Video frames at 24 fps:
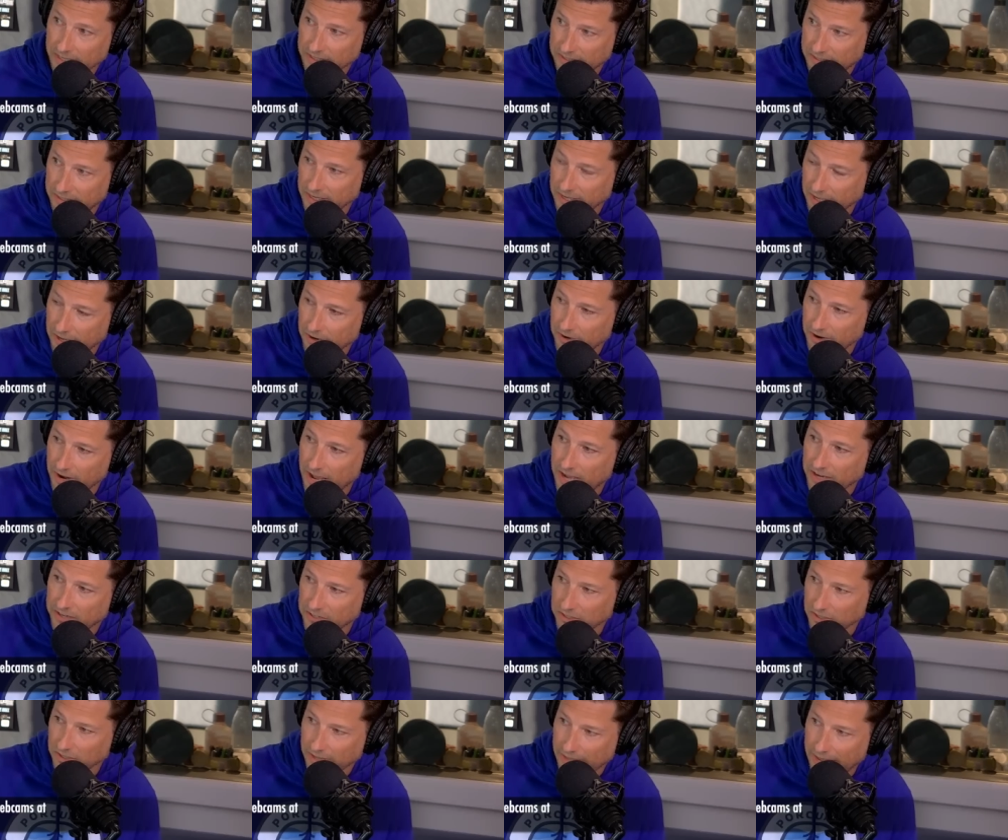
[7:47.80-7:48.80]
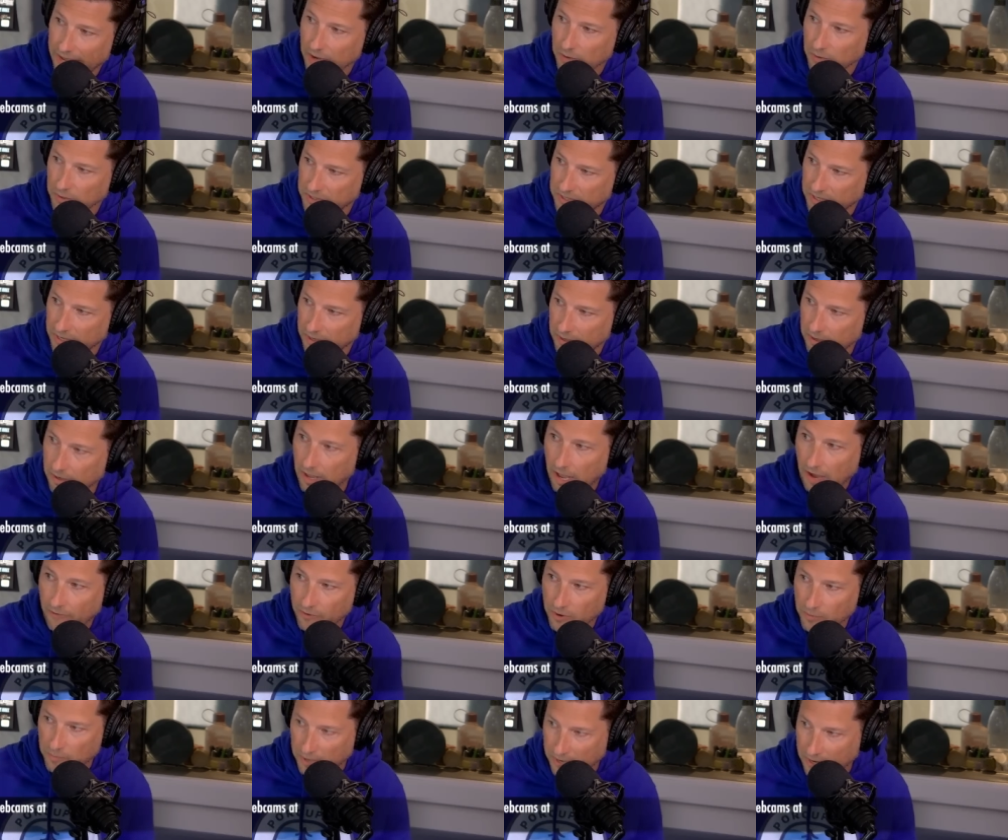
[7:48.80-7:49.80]
the international language that
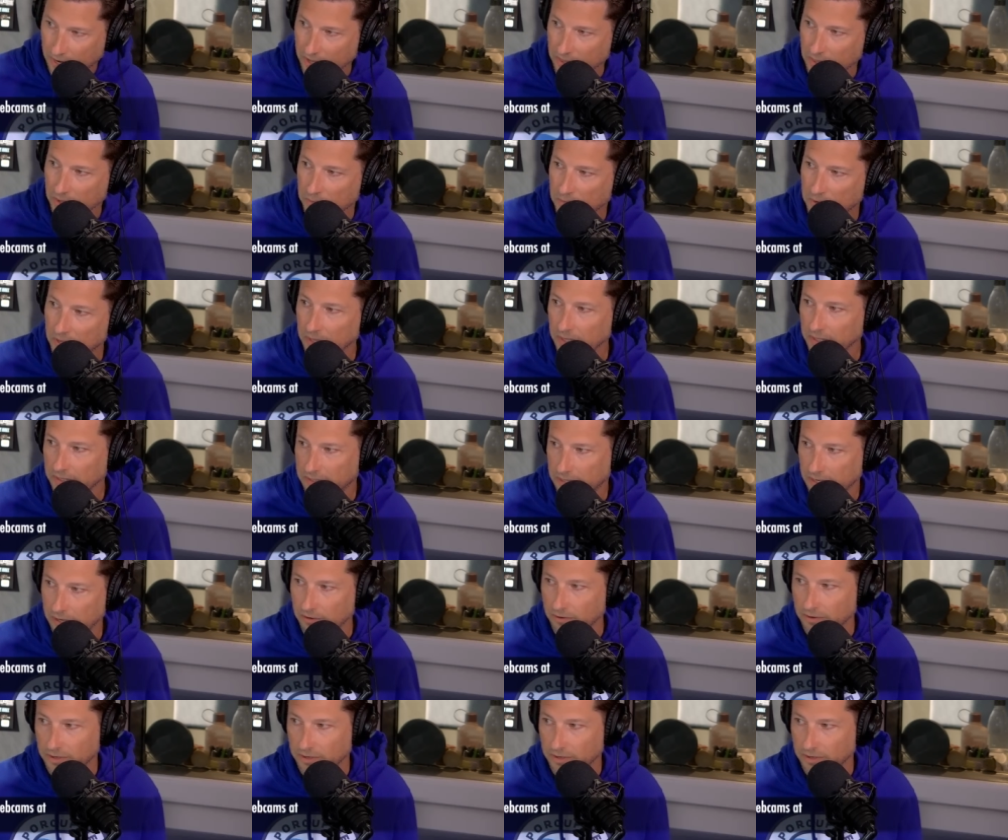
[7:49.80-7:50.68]
everybody in the military